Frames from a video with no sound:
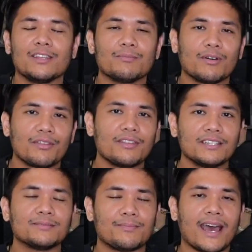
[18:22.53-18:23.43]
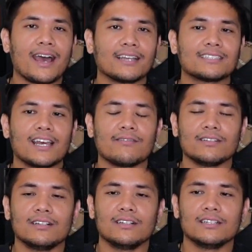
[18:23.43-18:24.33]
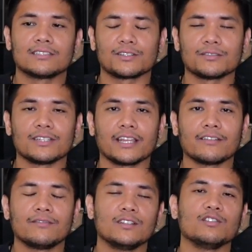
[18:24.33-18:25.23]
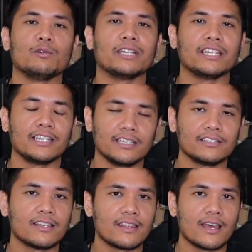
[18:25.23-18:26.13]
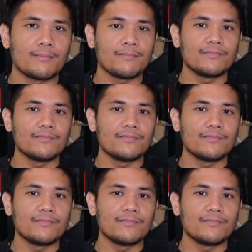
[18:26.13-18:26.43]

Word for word: think both of these bags have a certain like fluidity to them.